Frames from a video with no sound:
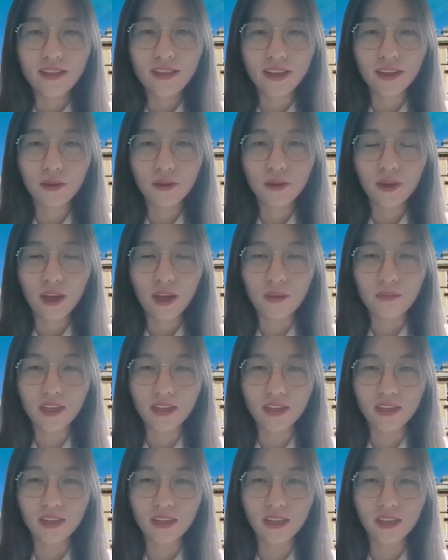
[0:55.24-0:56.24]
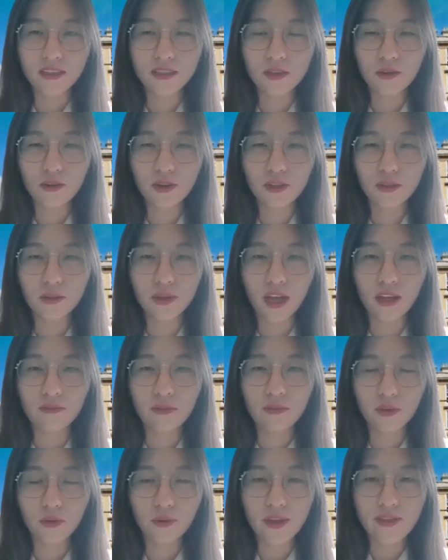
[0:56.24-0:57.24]
Thank you, Emily. It's great to
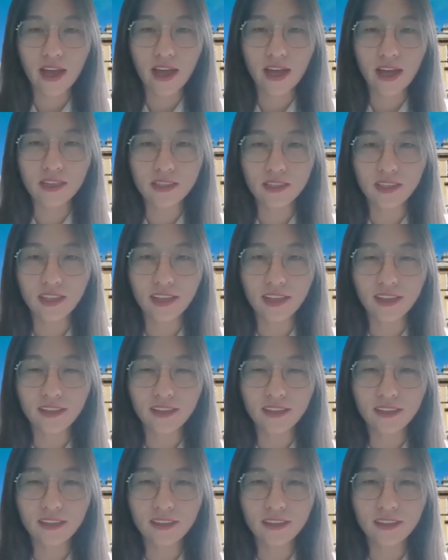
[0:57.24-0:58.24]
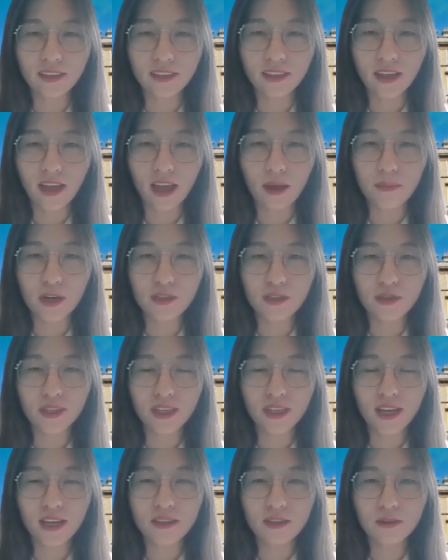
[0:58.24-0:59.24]
have you with us today. I'm also
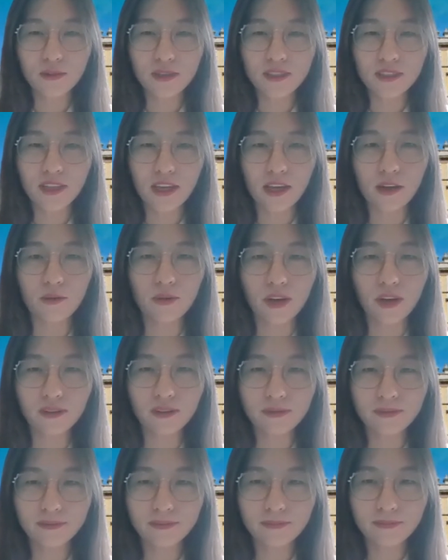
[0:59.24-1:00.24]
together with Dario.